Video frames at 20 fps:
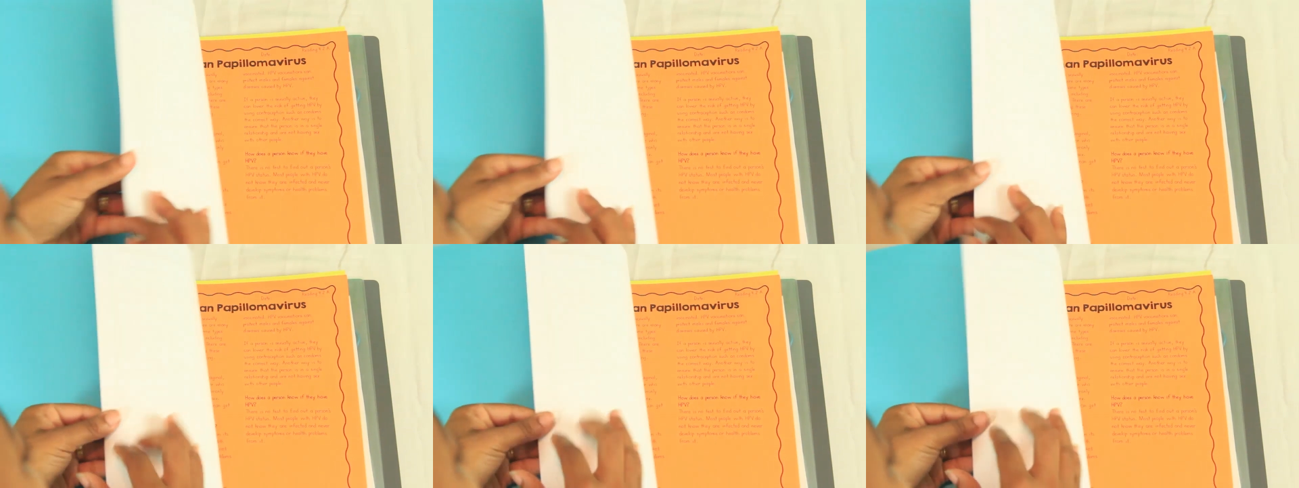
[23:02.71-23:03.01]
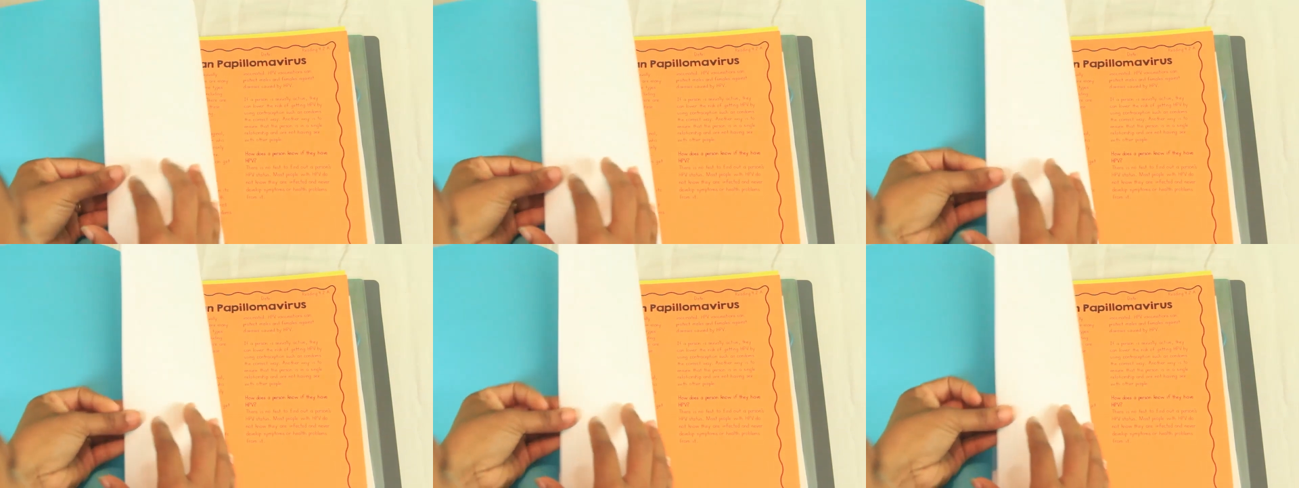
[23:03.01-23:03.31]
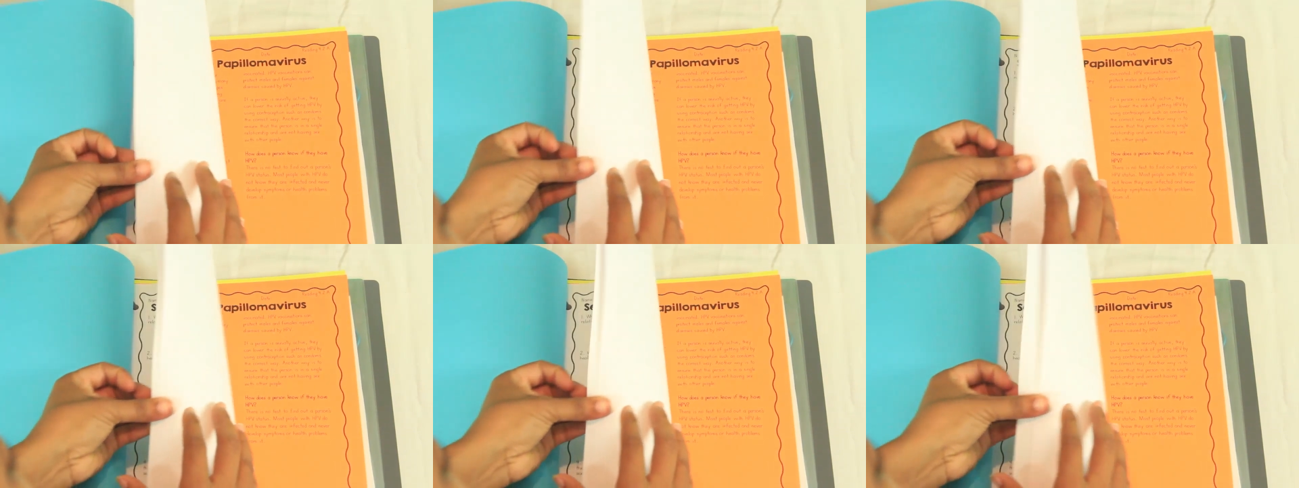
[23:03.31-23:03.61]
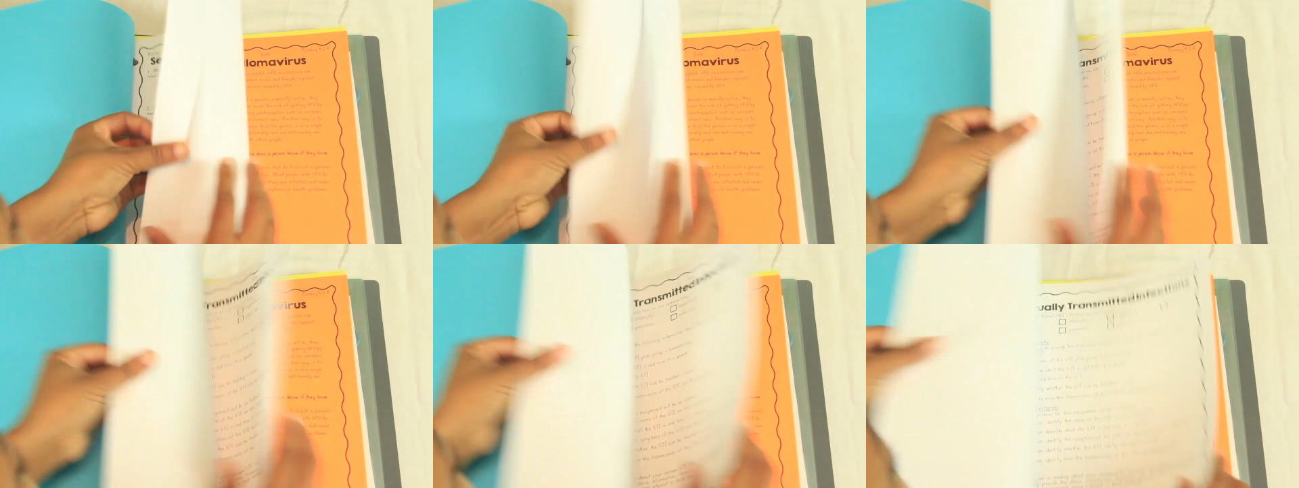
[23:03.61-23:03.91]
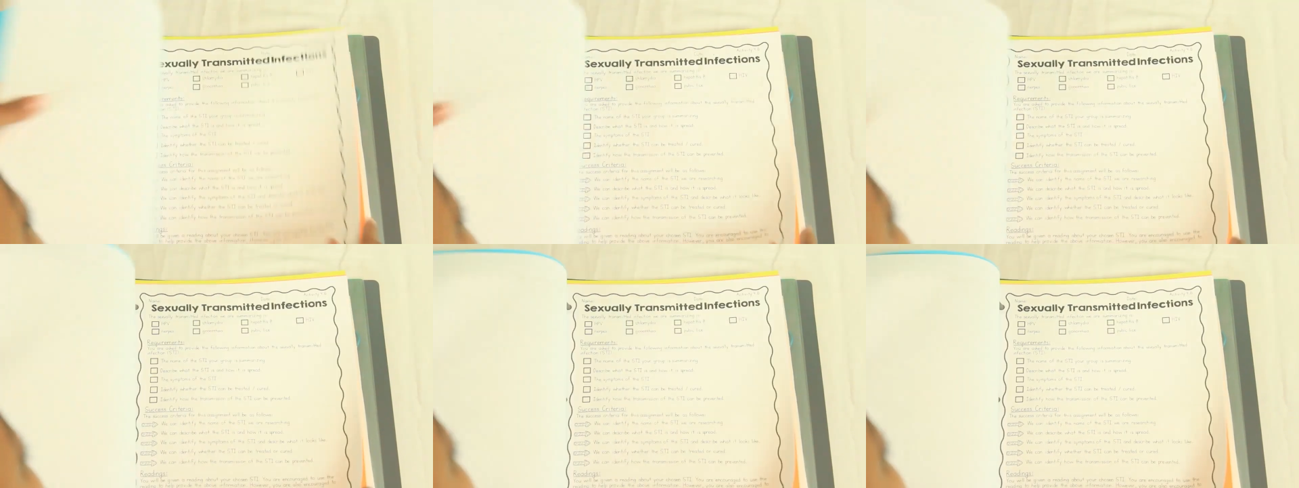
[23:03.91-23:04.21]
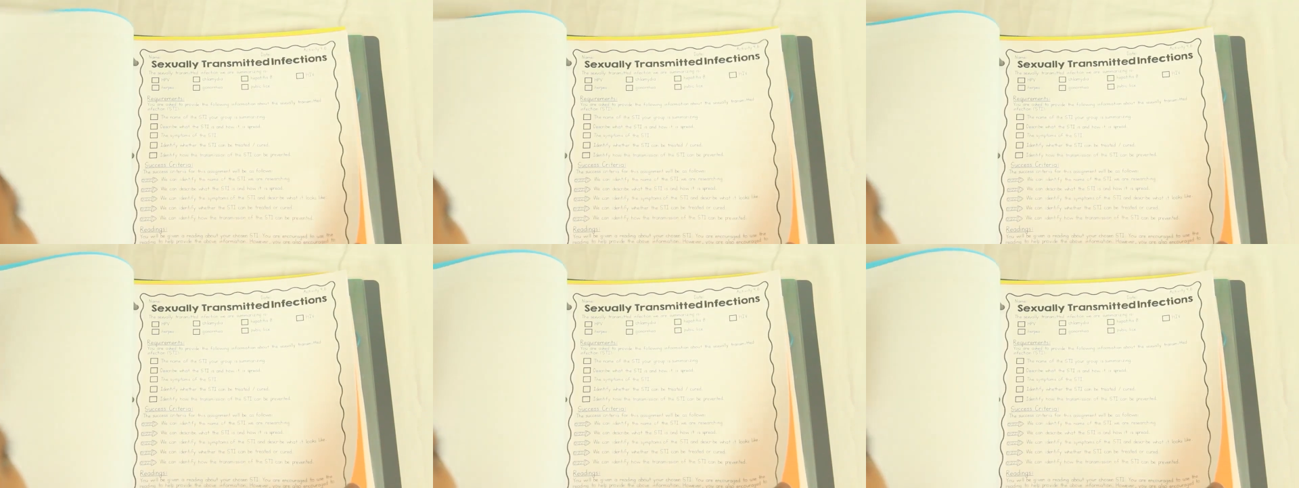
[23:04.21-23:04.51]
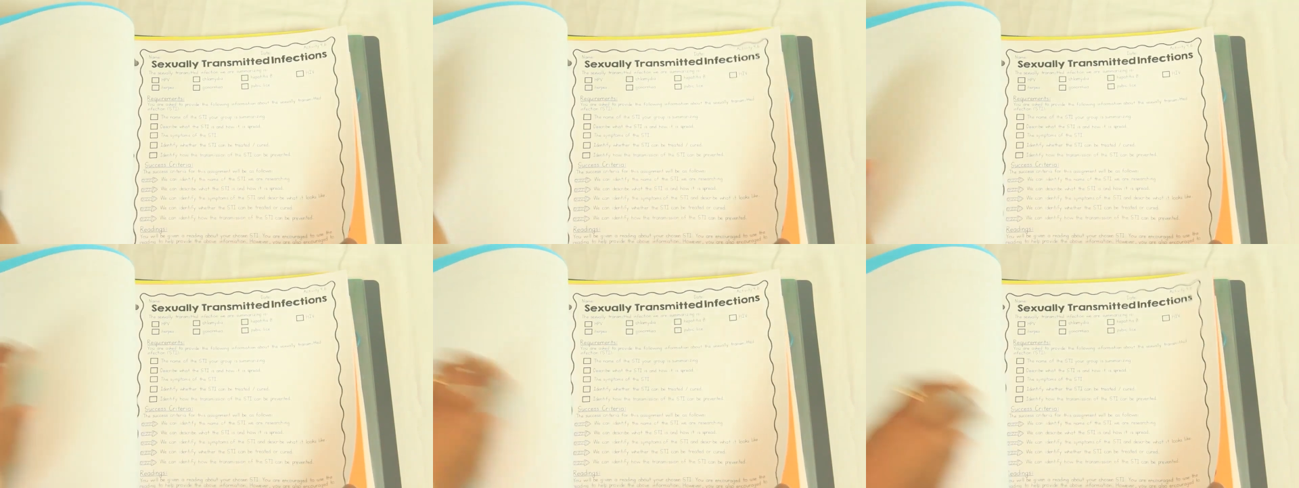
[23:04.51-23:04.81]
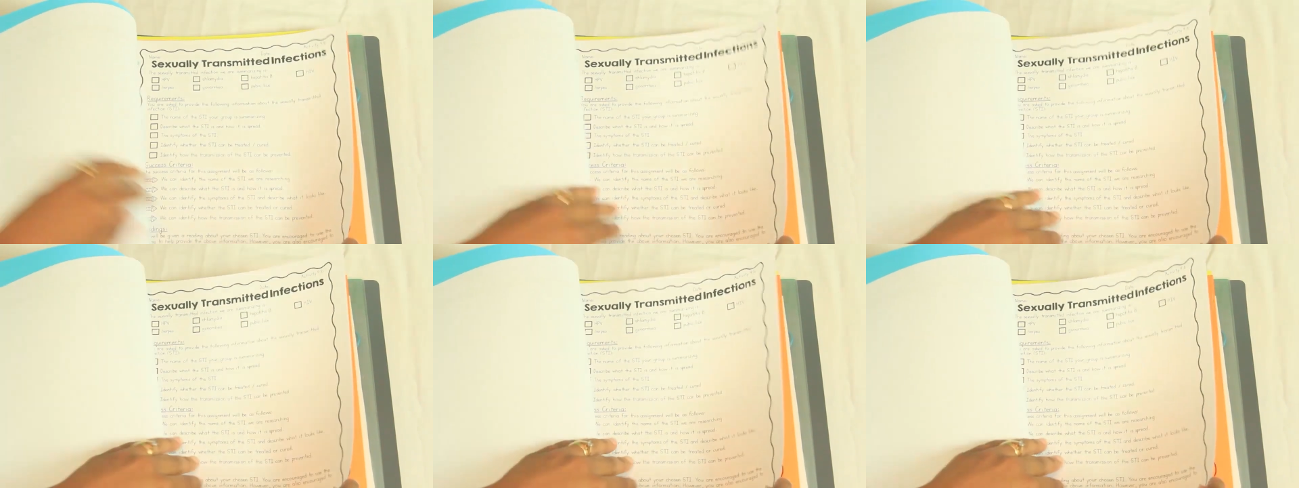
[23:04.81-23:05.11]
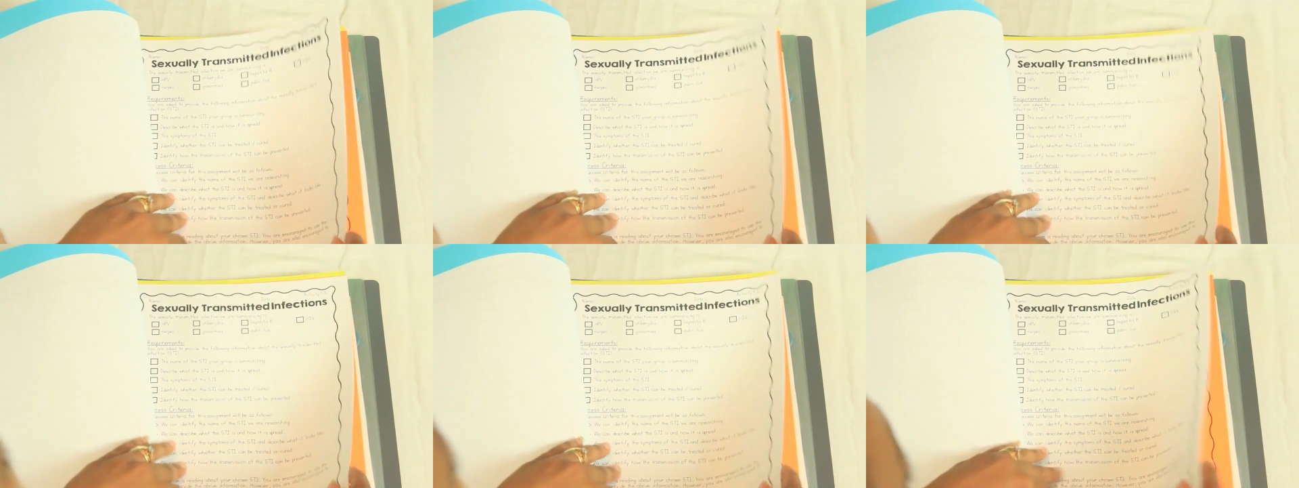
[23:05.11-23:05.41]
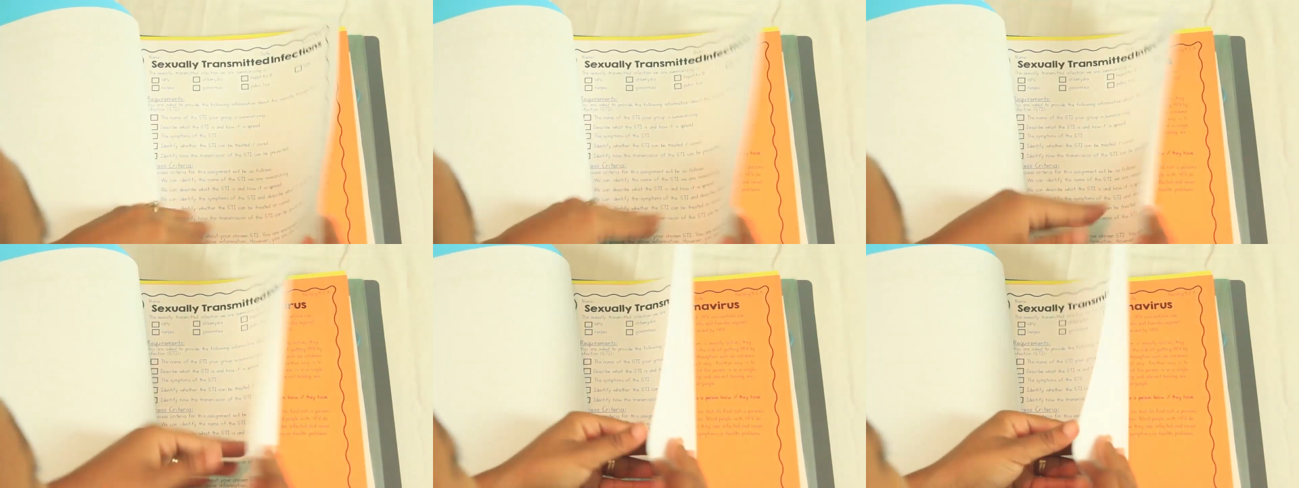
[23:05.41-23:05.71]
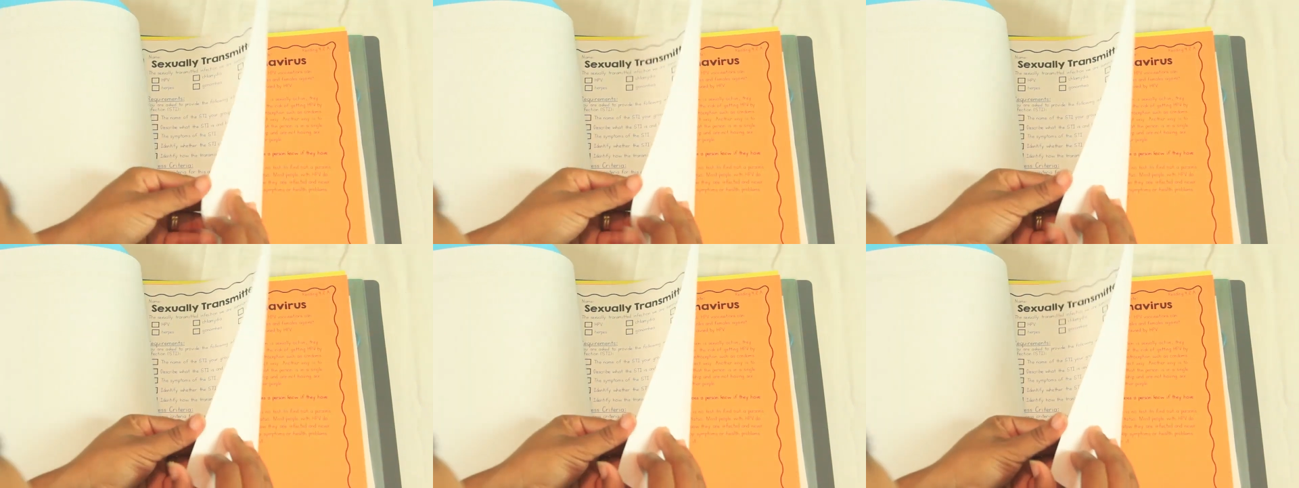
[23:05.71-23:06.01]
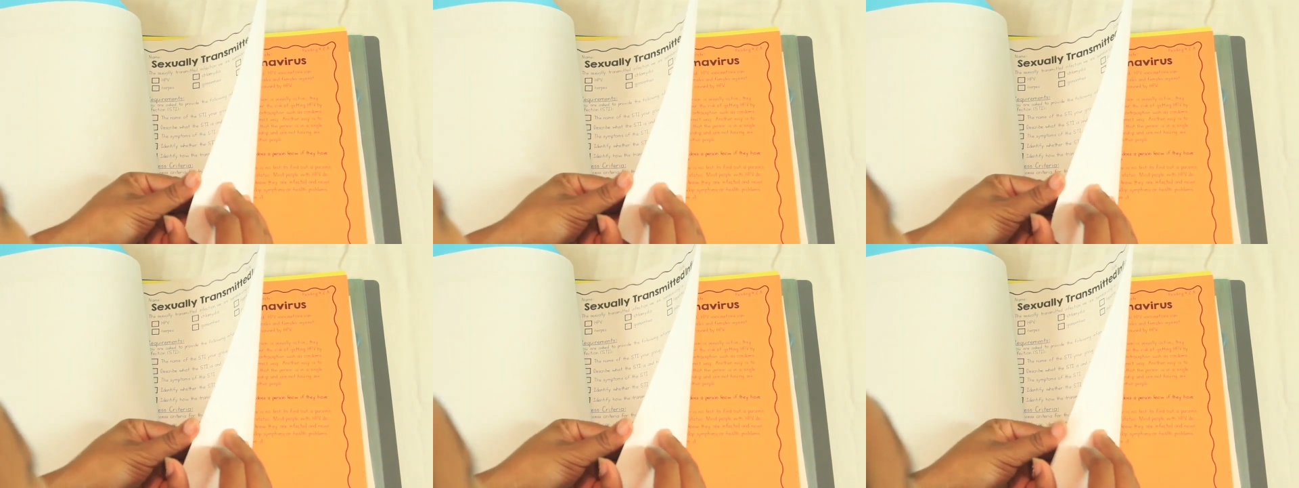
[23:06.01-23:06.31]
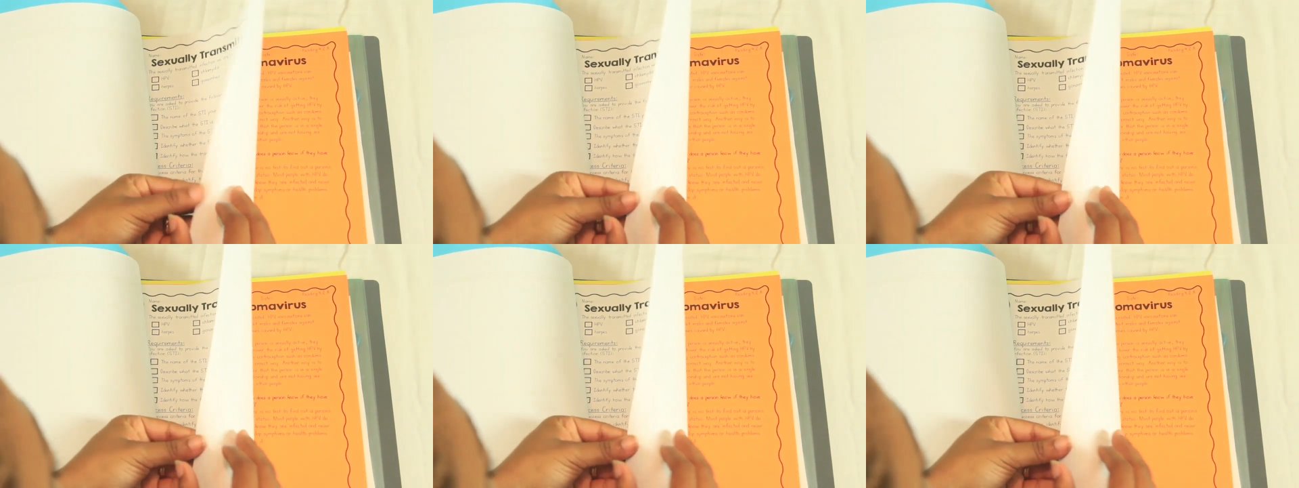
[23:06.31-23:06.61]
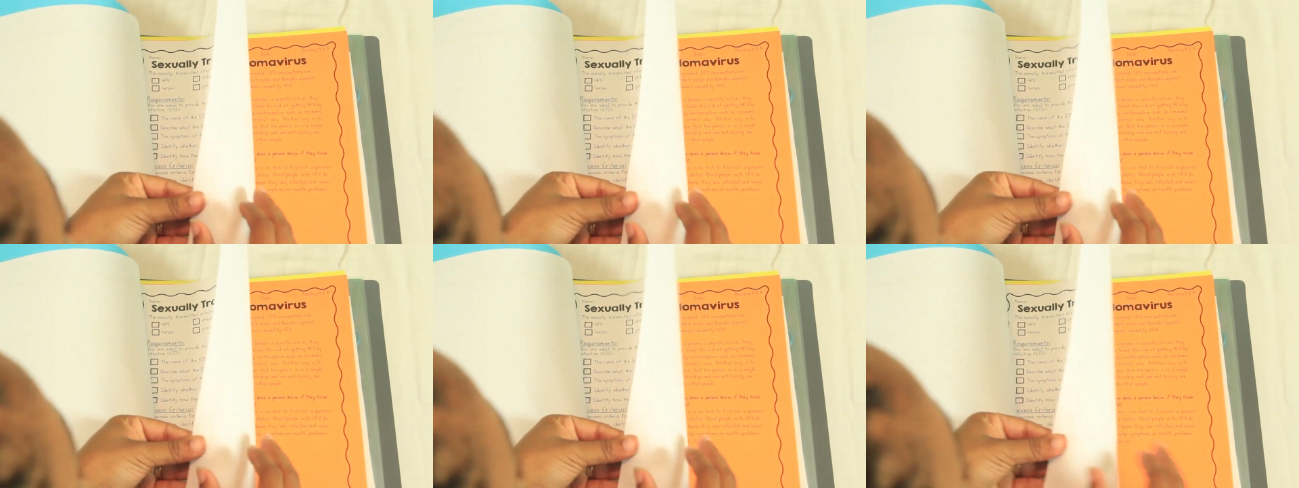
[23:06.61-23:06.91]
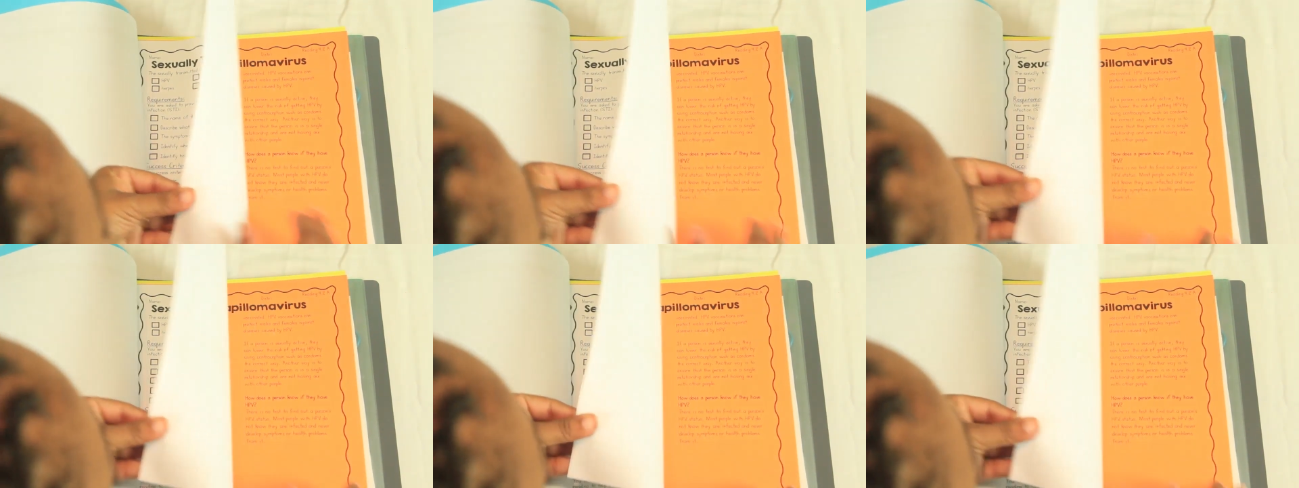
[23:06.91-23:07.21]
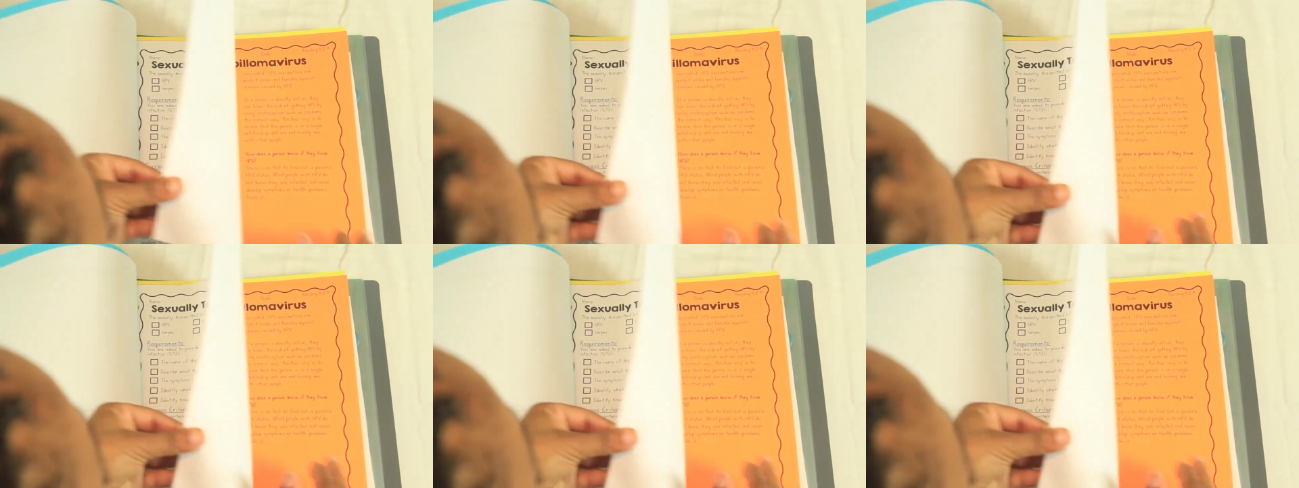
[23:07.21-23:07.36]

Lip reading: Nobody's mouth can be seen.